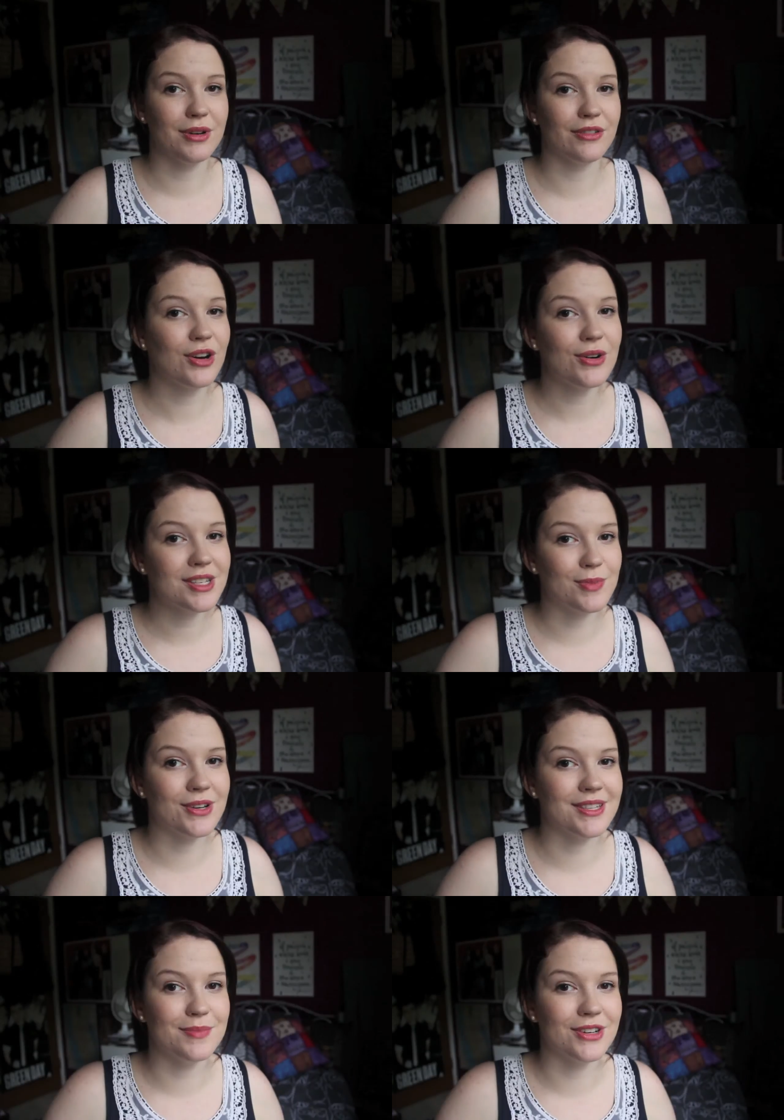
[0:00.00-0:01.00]
But of course
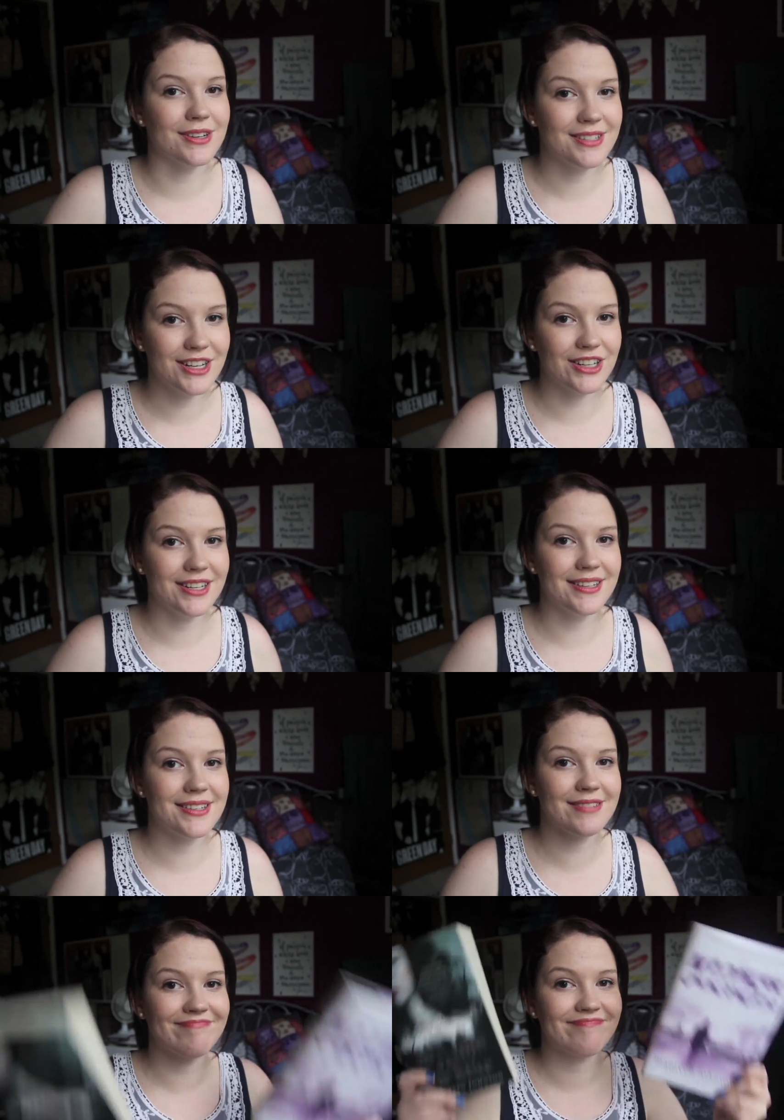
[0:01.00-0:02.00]
because it's a book in a
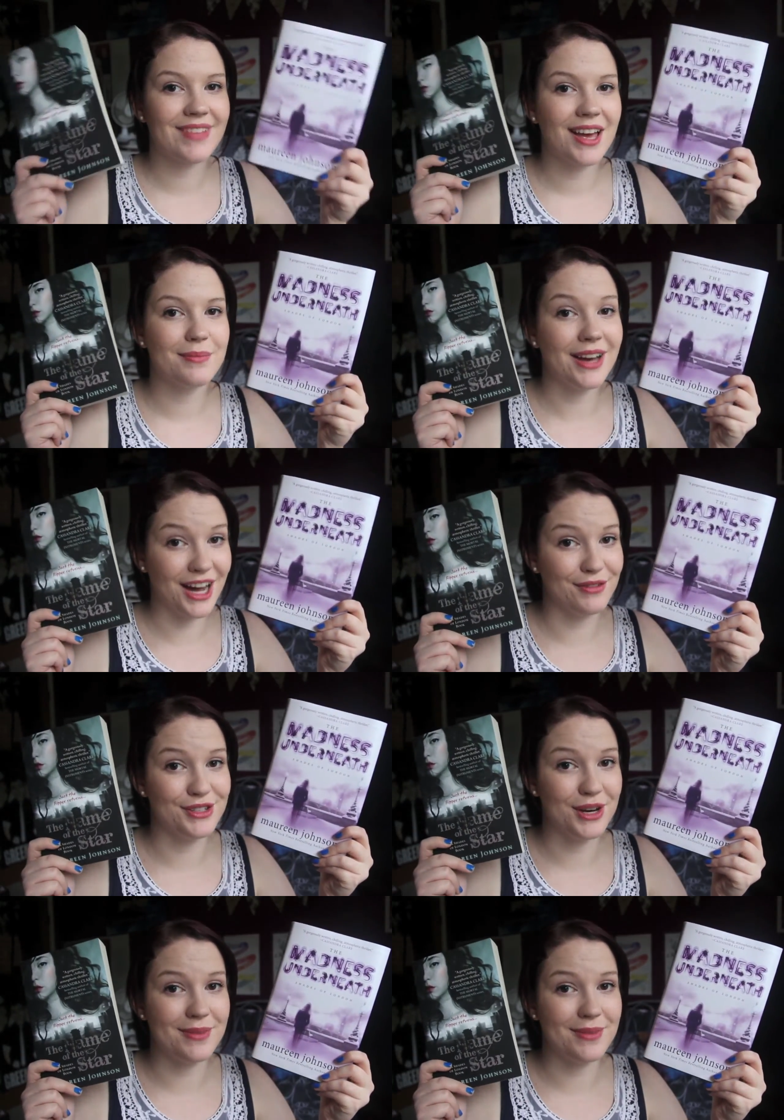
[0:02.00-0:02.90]
series, my covers don't